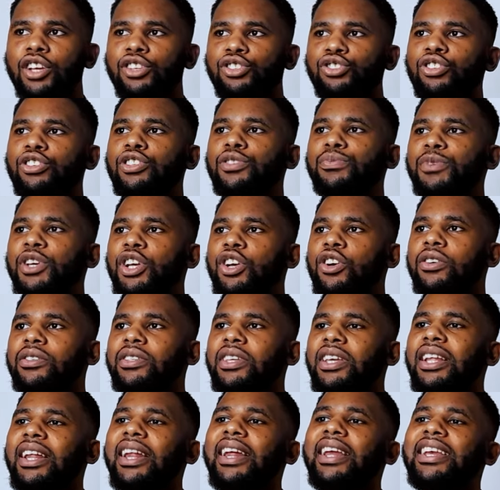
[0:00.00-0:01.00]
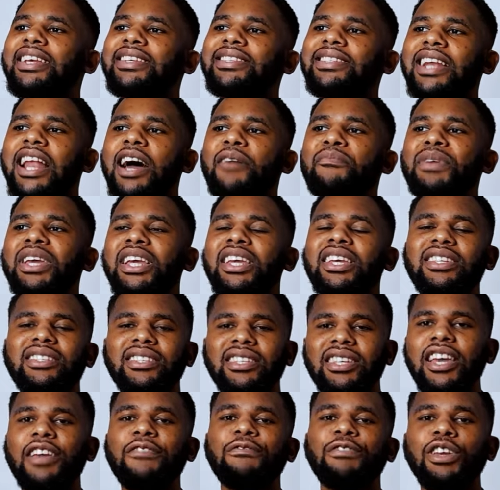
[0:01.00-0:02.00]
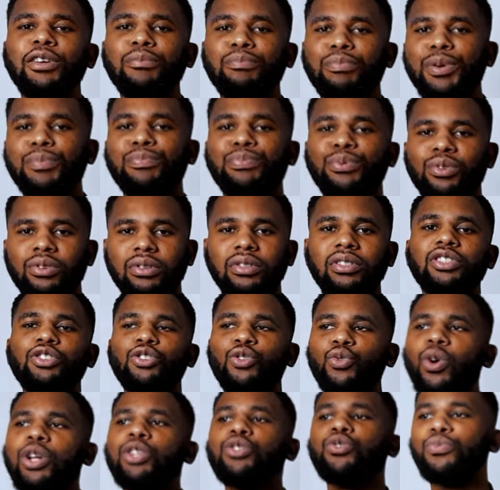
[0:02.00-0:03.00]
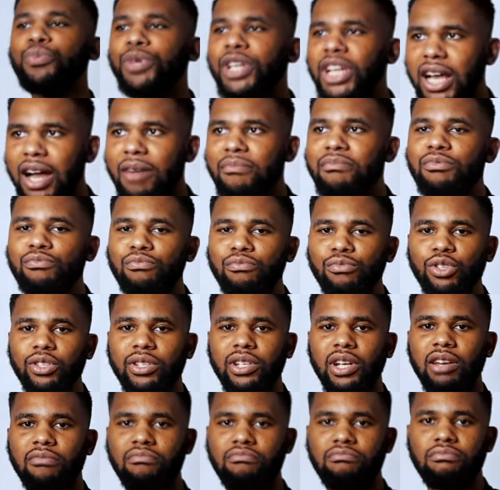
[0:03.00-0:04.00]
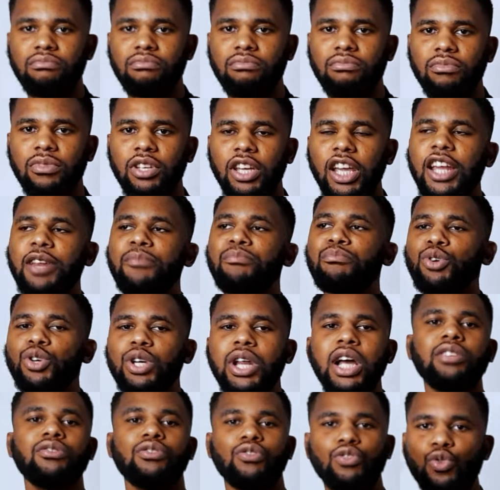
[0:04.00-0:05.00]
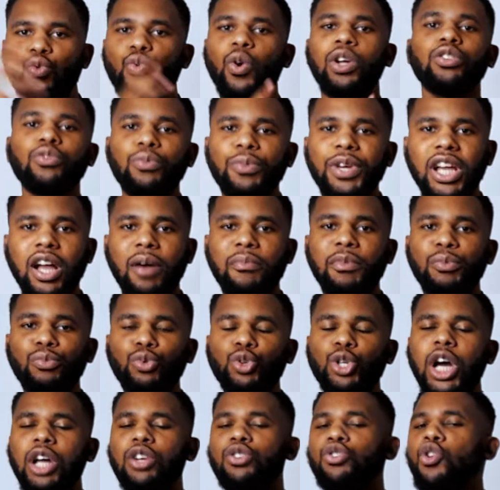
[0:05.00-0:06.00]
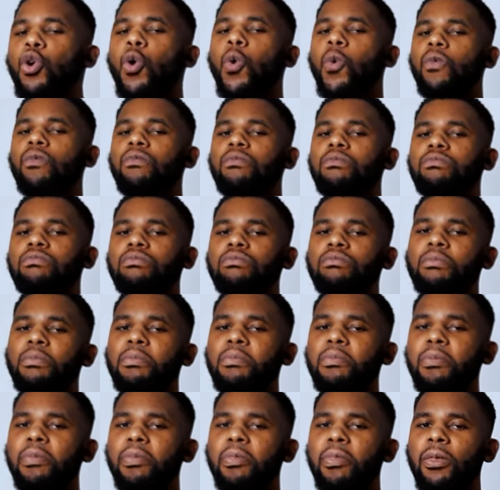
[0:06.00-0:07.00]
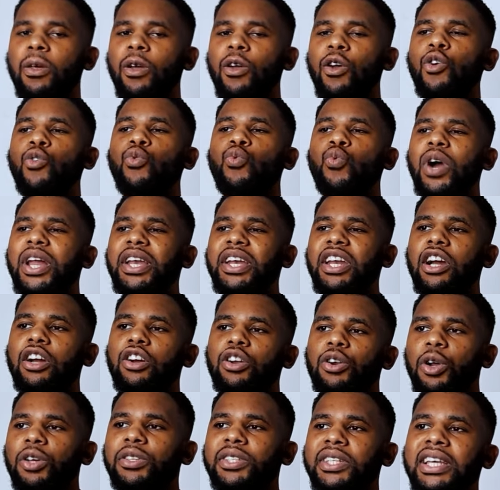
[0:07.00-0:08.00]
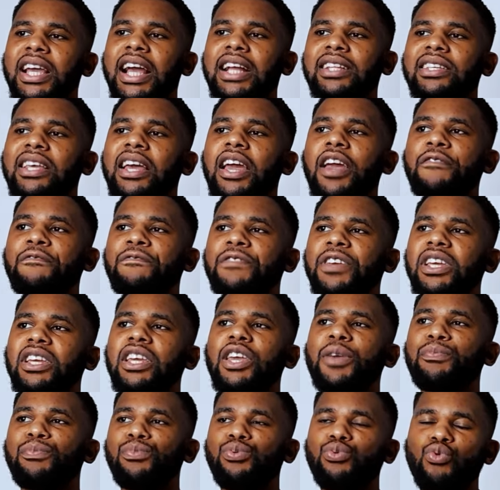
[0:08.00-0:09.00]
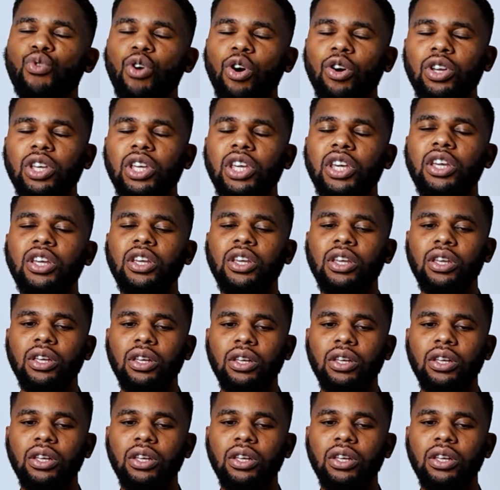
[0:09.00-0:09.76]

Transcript: Just because in Islamic is giving people, you want to become a Muslim. In Buddhas, you want to become a Buddha. No. When the cross gets heavy, keep walking.